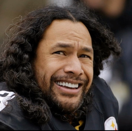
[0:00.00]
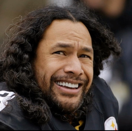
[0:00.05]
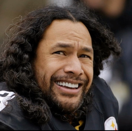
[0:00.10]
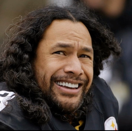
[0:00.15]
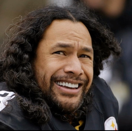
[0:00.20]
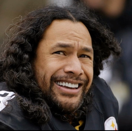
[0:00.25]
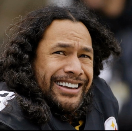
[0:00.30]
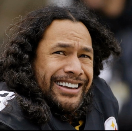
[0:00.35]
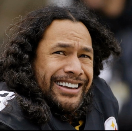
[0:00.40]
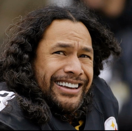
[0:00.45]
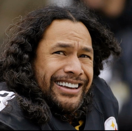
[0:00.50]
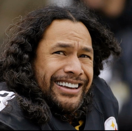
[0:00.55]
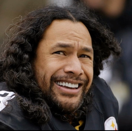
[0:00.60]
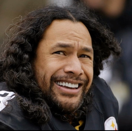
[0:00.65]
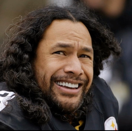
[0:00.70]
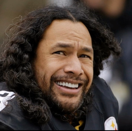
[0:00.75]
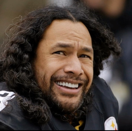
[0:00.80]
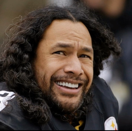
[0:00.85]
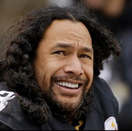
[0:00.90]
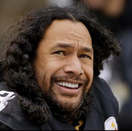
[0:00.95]

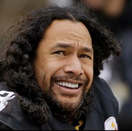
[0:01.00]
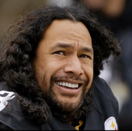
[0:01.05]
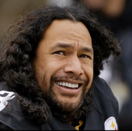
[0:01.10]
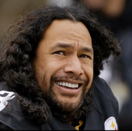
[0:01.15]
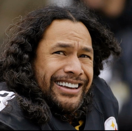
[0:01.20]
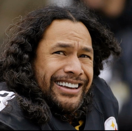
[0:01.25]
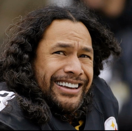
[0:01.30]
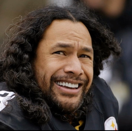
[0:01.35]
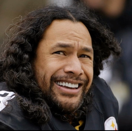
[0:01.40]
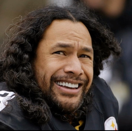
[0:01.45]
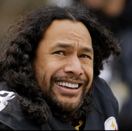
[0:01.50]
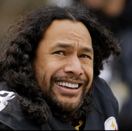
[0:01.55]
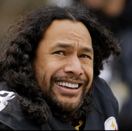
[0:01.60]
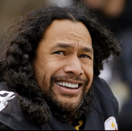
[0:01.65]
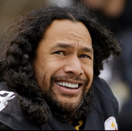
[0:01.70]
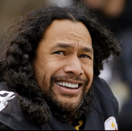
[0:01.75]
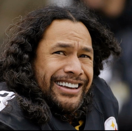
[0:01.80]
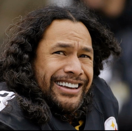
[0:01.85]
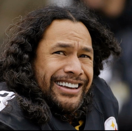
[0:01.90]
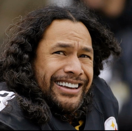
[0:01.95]

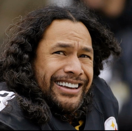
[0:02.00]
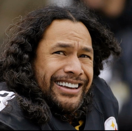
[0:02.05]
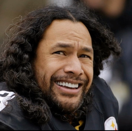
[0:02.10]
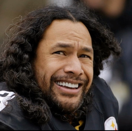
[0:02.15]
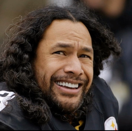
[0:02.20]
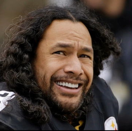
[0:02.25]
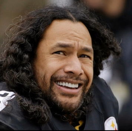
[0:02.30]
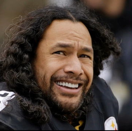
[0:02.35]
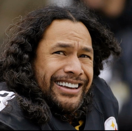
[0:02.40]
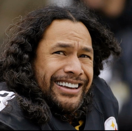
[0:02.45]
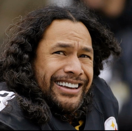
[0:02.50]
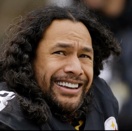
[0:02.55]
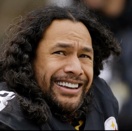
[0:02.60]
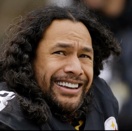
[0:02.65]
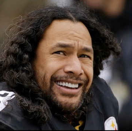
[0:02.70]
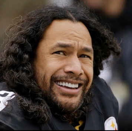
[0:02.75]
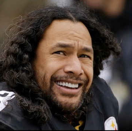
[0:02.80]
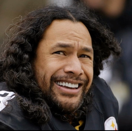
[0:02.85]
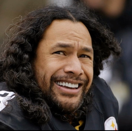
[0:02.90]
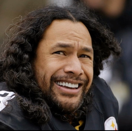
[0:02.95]

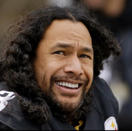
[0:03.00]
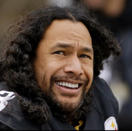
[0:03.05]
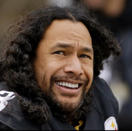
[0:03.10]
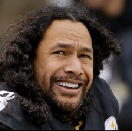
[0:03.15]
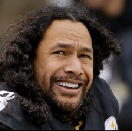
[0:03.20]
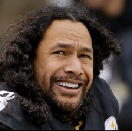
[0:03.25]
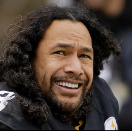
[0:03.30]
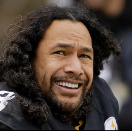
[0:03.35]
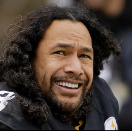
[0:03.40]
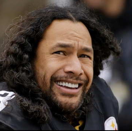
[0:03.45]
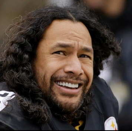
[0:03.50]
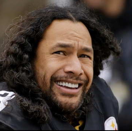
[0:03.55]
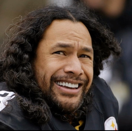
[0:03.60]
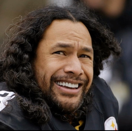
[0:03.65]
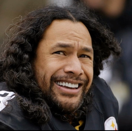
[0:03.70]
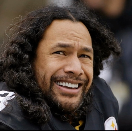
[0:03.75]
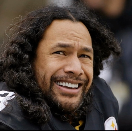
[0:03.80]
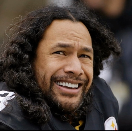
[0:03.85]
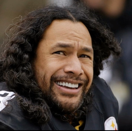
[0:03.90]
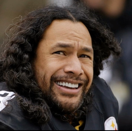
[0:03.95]

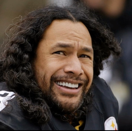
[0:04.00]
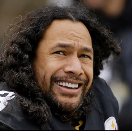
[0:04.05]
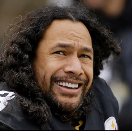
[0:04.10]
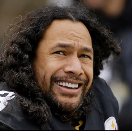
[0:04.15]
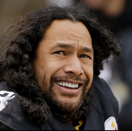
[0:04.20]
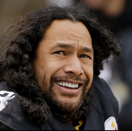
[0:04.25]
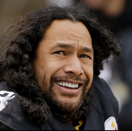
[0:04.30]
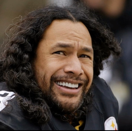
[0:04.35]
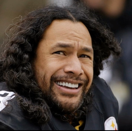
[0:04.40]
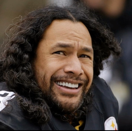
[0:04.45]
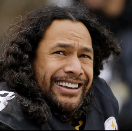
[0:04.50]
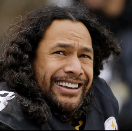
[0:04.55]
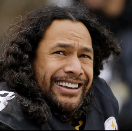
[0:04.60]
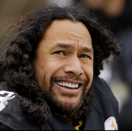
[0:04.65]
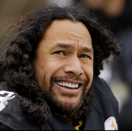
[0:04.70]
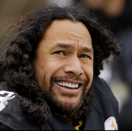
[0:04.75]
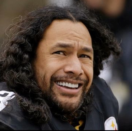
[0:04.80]
(no lip movement)